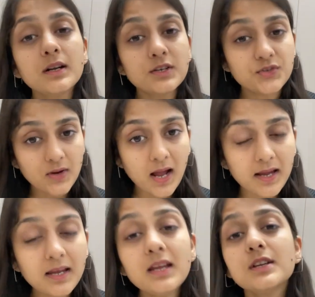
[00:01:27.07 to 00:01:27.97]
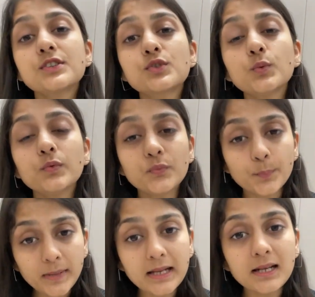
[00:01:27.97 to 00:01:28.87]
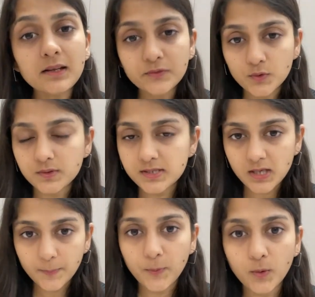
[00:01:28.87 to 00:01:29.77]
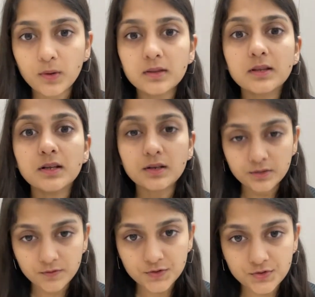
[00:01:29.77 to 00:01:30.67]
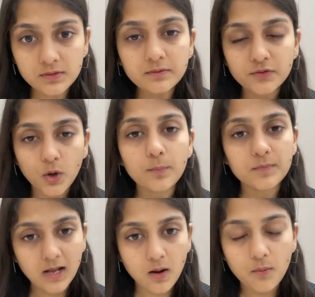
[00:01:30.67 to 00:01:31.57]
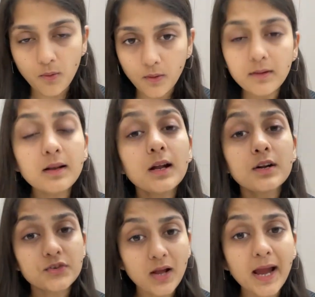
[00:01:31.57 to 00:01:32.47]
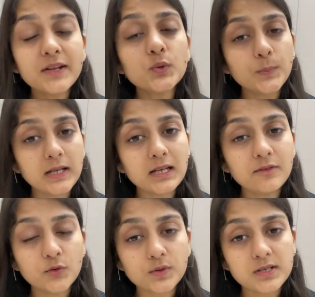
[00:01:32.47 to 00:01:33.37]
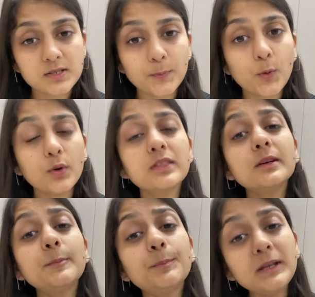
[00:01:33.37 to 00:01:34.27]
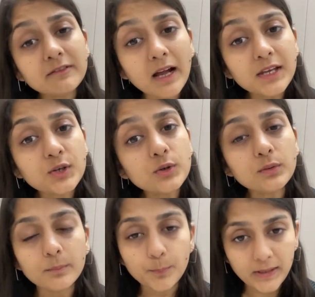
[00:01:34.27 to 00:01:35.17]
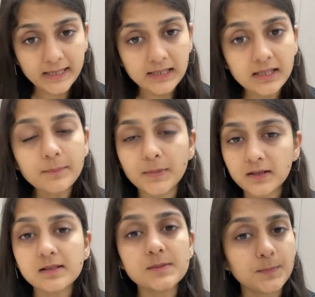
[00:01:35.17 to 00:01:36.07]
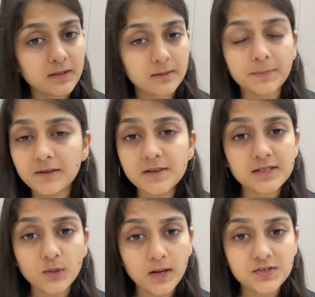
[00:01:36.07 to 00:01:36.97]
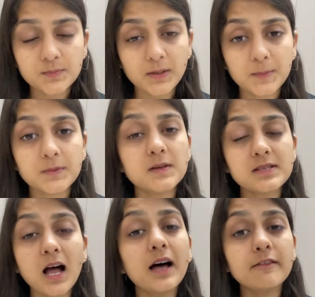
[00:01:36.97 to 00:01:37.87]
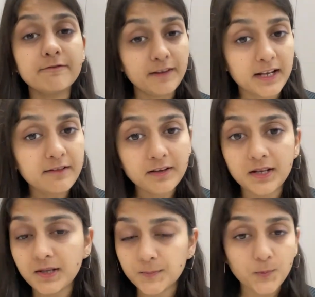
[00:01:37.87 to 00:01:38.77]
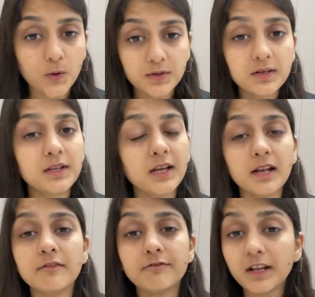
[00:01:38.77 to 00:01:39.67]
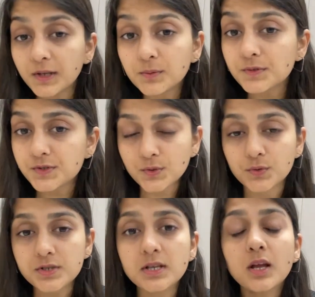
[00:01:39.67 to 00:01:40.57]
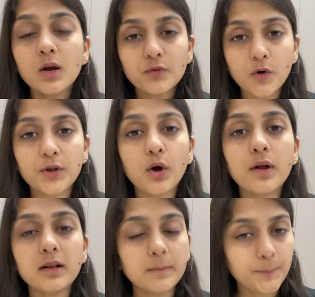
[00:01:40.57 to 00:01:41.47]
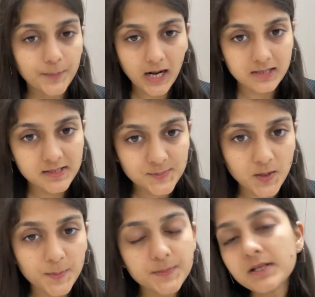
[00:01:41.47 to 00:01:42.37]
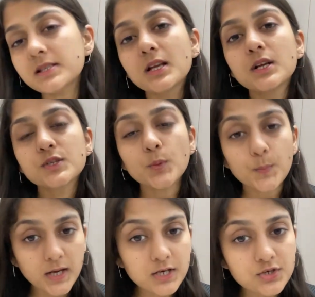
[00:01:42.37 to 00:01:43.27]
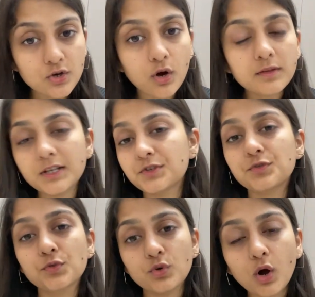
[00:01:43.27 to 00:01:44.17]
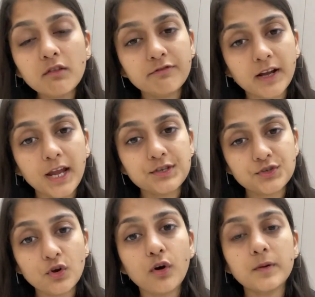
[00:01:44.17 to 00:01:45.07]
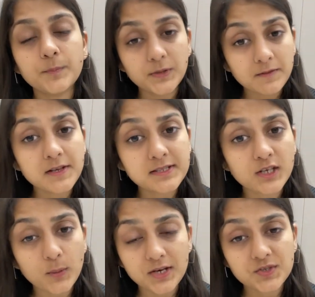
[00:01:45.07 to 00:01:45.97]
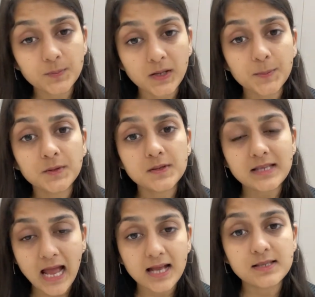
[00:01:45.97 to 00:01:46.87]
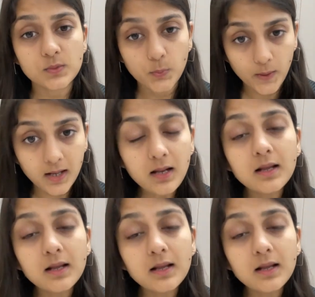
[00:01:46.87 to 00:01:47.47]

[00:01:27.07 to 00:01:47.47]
Try to mainly focus upon the revision from now on. Try to mainly focus upon the PYQ mainly because uh, previous question papers are very, very important. They are a very good source for your practice purpose. So make sure that you do not forget your previous year question papers as well.